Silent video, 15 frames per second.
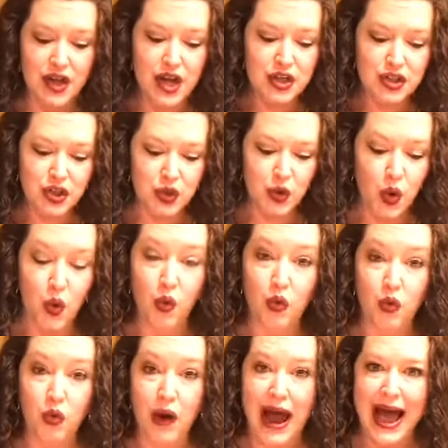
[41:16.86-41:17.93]
to
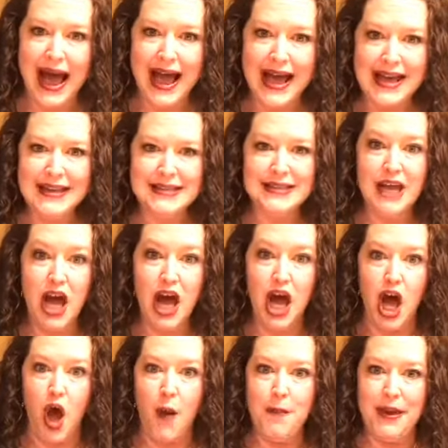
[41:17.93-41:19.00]
rise
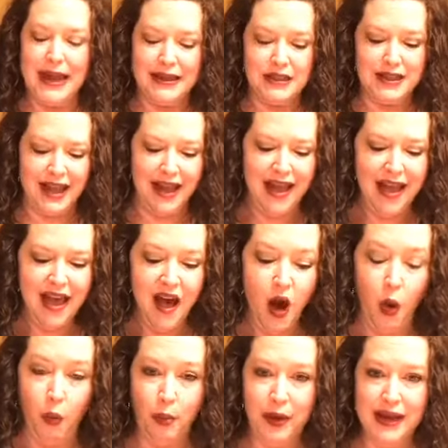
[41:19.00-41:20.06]
up and to
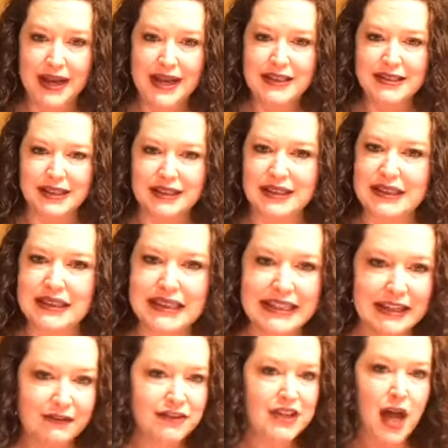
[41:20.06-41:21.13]
help, to
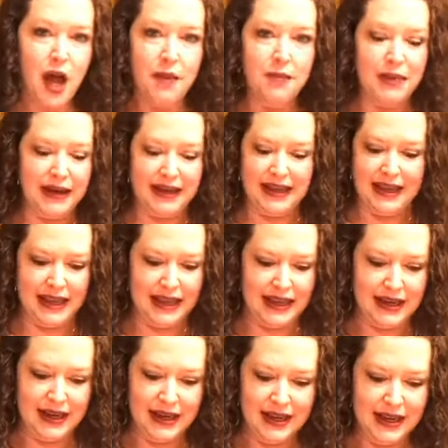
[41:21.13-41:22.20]
lift up again,
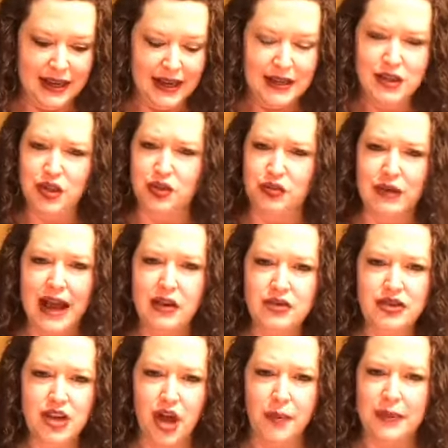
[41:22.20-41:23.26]
to
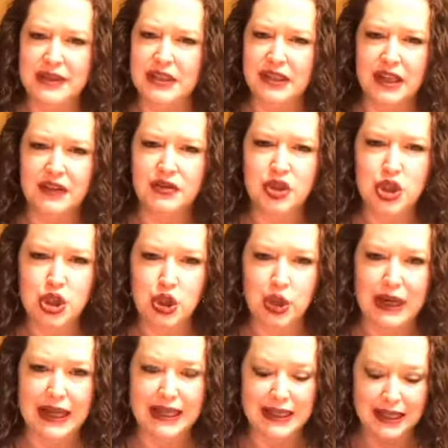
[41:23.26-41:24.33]
rouse up and to give
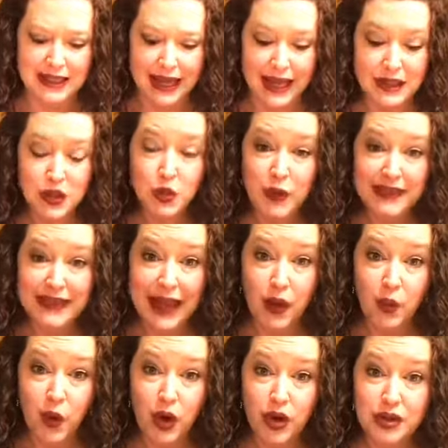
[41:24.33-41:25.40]
strength. That's what that
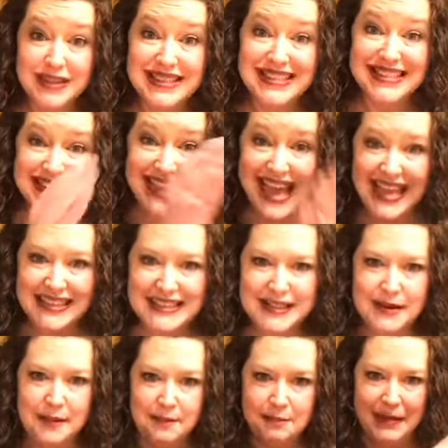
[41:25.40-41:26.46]
word set
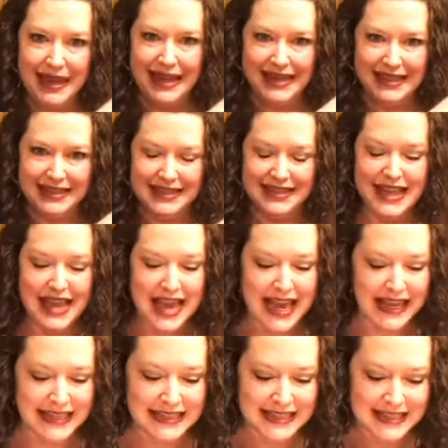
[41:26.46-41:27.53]
means.
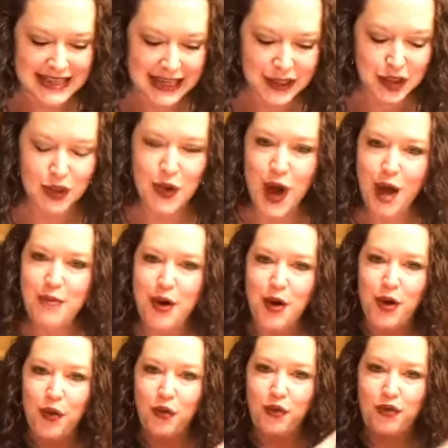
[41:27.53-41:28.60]
He set you up on
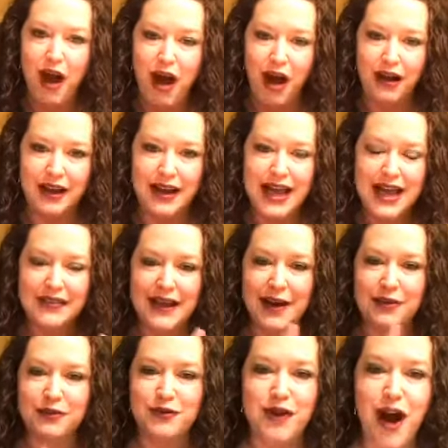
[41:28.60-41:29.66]
a rock.
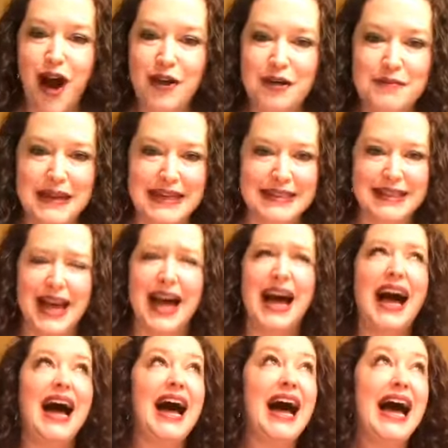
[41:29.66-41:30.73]
That rock means a
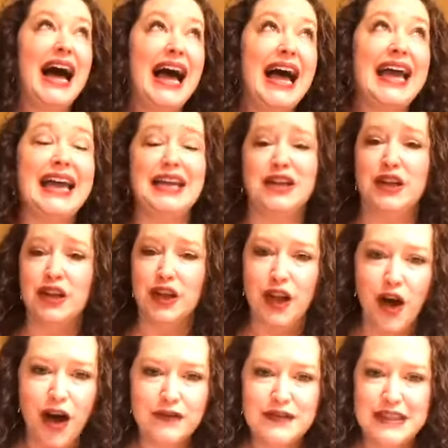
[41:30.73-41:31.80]
high and
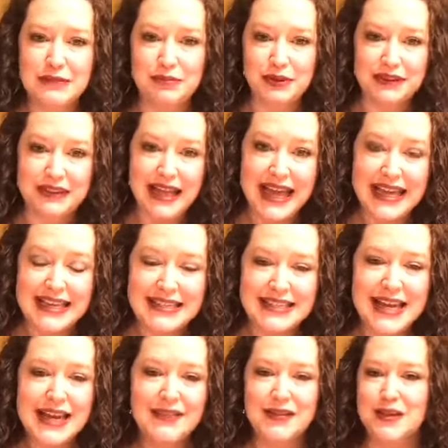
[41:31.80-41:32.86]
lofty place,
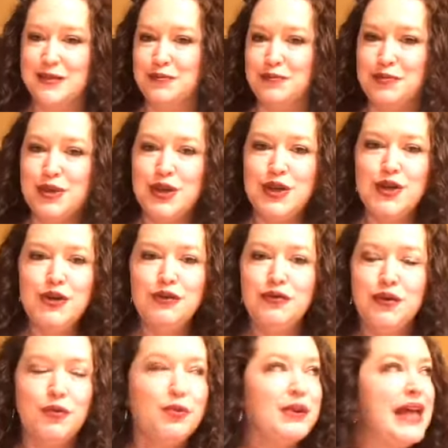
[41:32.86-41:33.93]
this
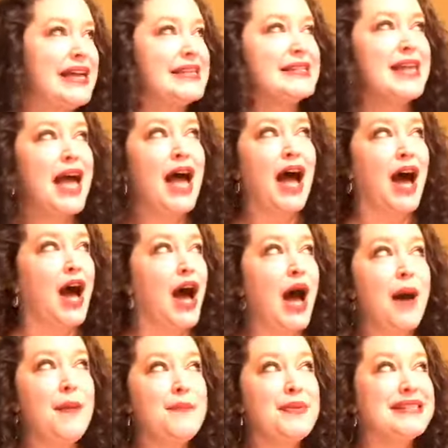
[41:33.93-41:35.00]
beautiful place,
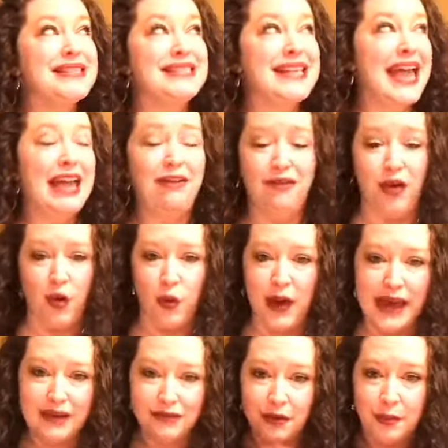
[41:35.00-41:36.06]
up safe
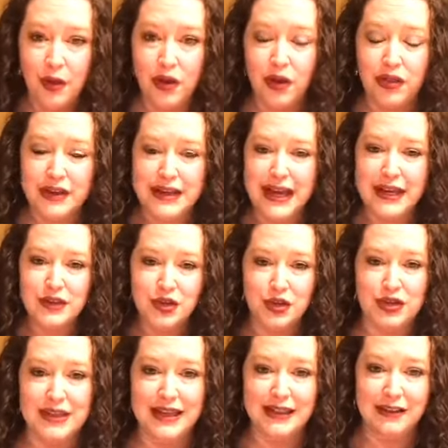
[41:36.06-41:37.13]
away from all the
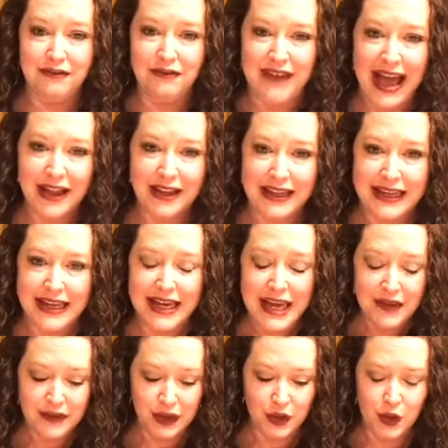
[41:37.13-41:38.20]
dangers in the valley.
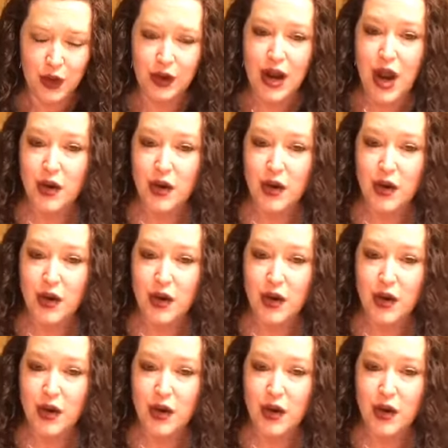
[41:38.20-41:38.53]
The Lord